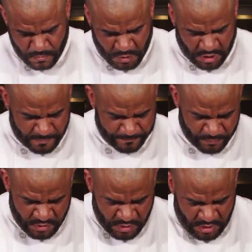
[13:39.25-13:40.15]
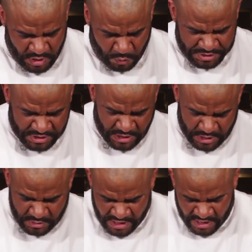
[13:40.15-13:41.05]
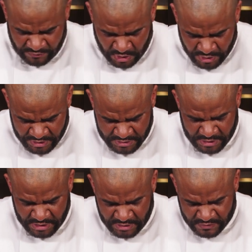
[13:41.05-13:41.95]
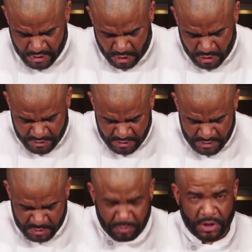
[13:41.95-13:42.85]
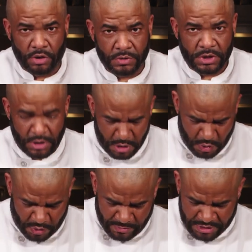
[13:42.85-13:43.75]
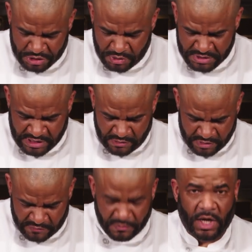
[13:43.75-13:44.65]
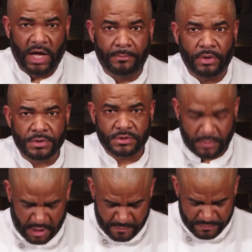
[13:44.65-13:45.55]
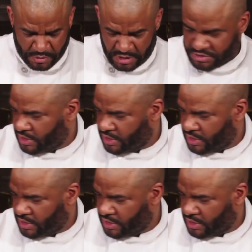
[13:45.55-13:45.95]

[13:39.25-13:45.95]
Okay? And once again, you have all of these leaves here, all of these peels. You want to make sure you save this for compost, okay? So let's